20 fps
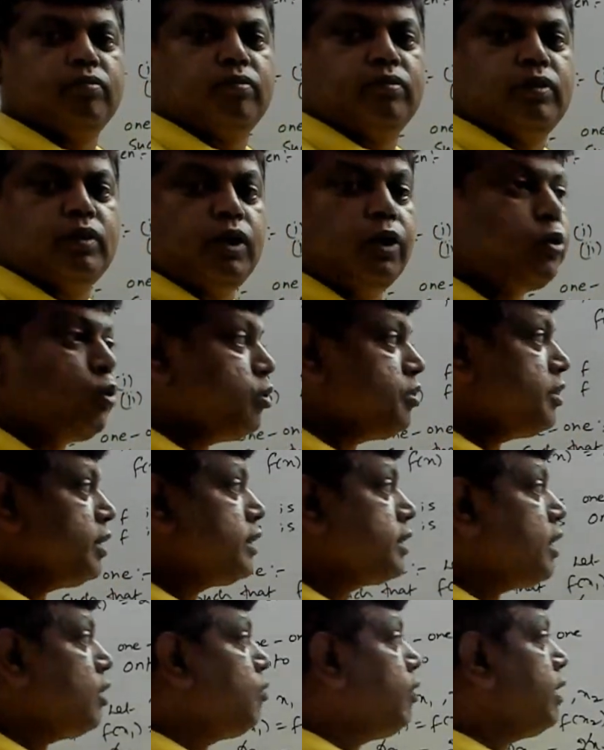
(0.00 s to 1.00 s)
And don't think,
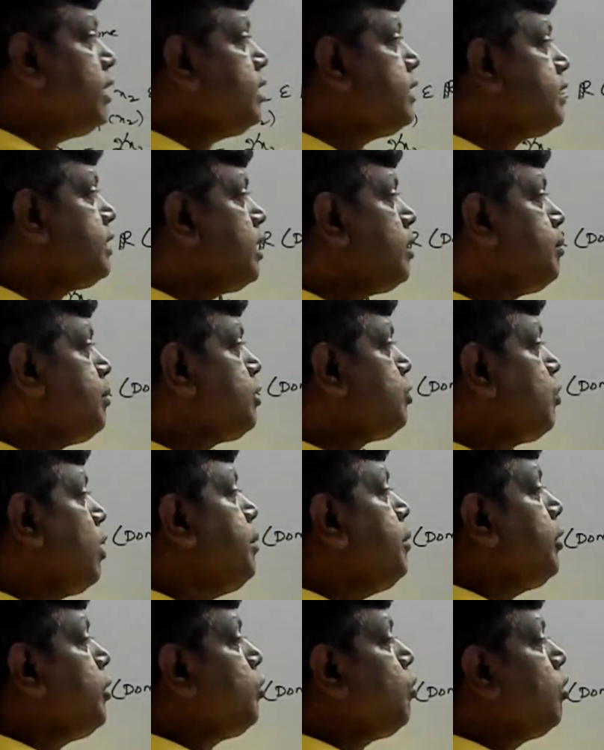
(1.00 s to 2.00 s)
sir, y is here means y
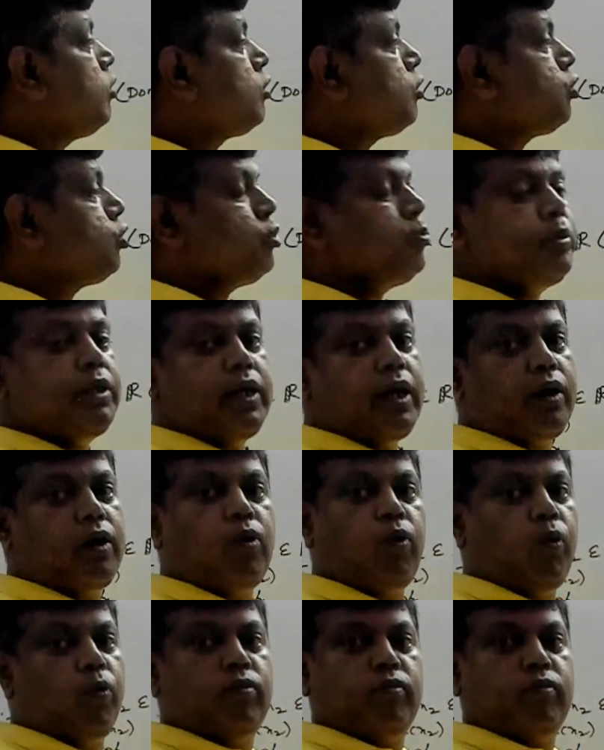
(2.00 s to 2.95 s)
by 2 also should be here. No.